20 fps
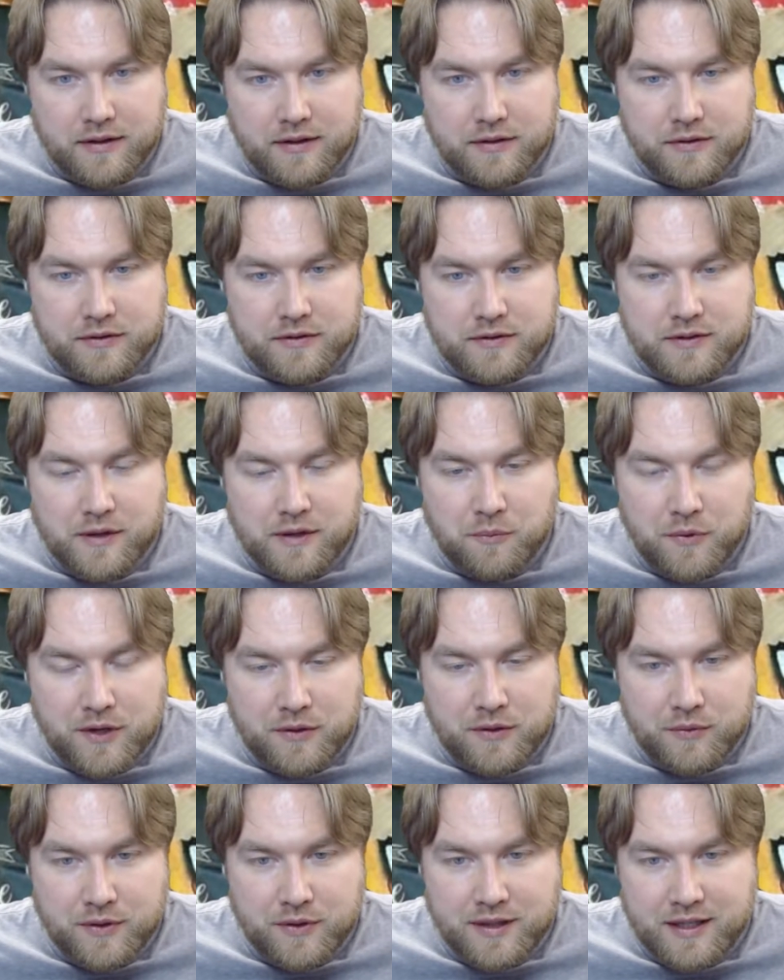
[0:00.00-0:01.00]

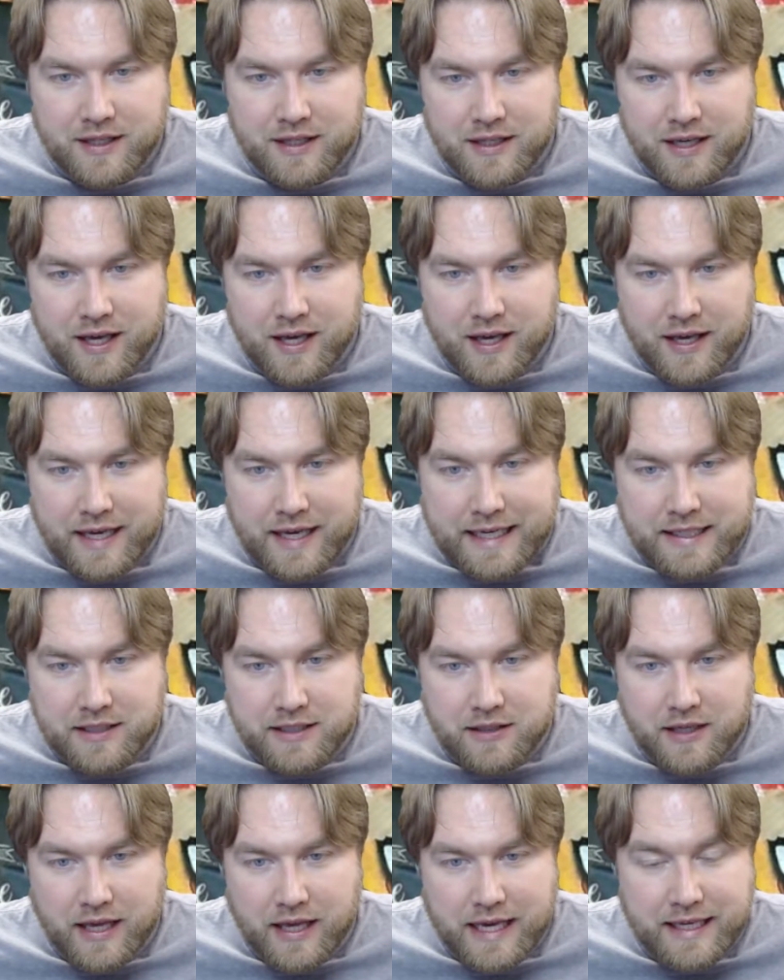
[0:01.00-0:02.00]
Someone with the
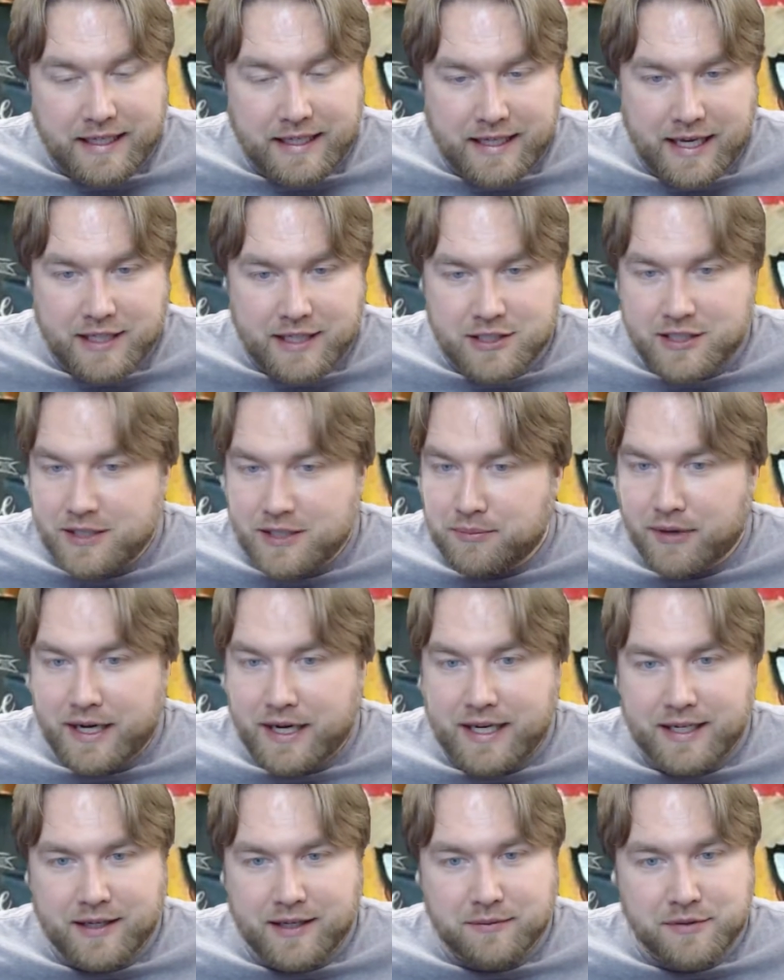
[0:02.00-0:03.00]
ADHD
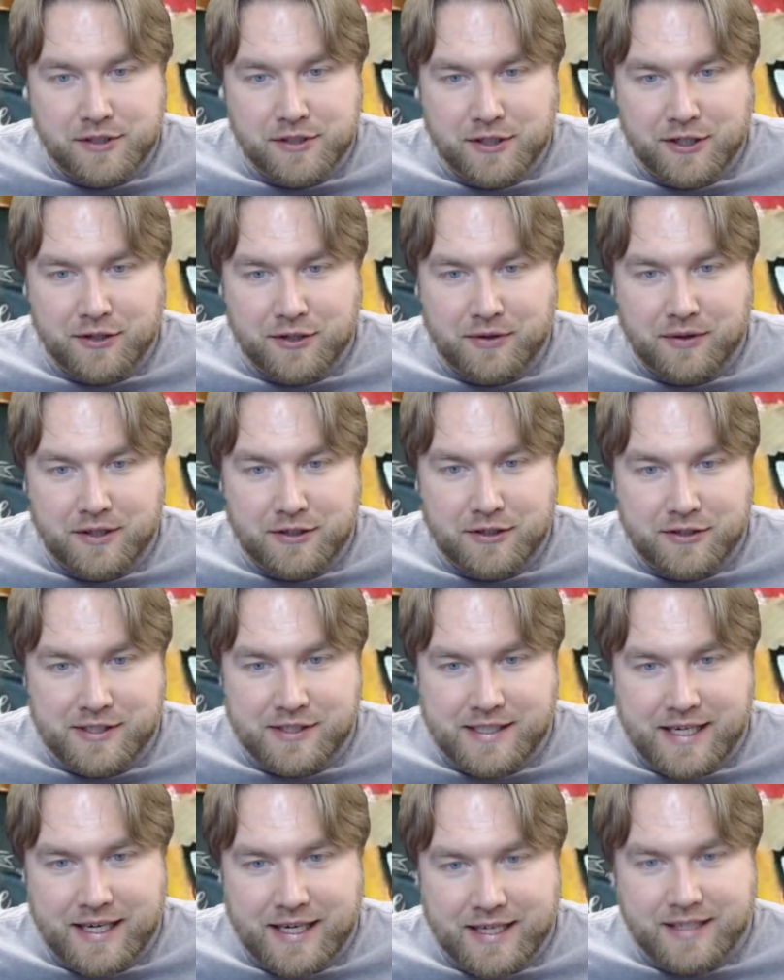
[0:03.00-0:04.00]
brain, I'm sure you
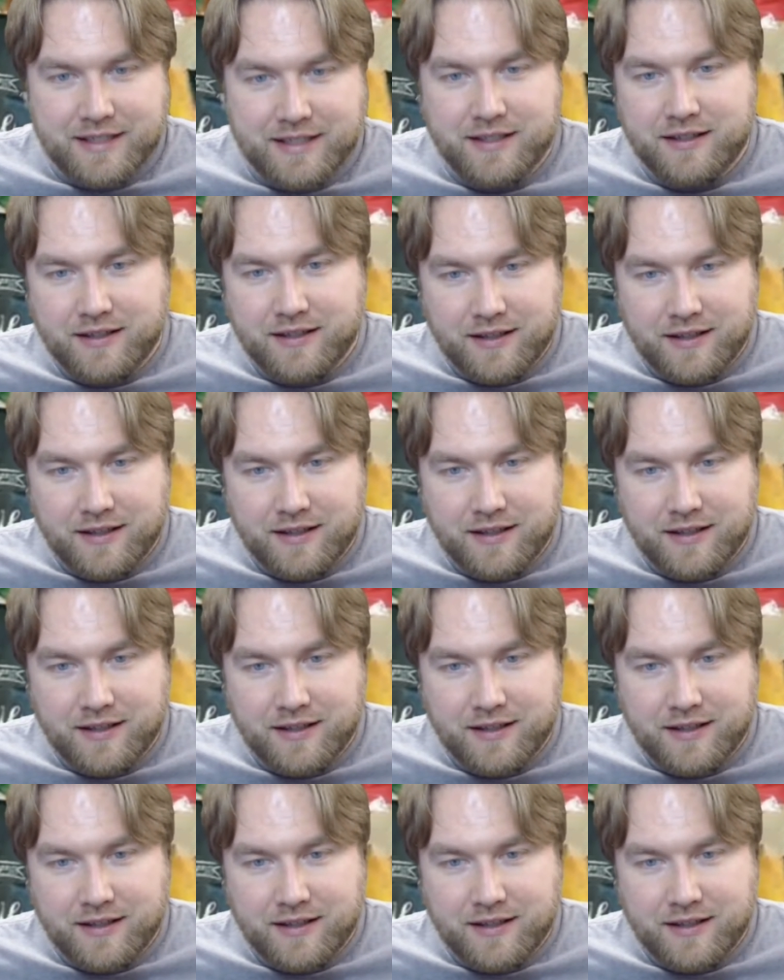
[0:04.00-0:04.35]
understand.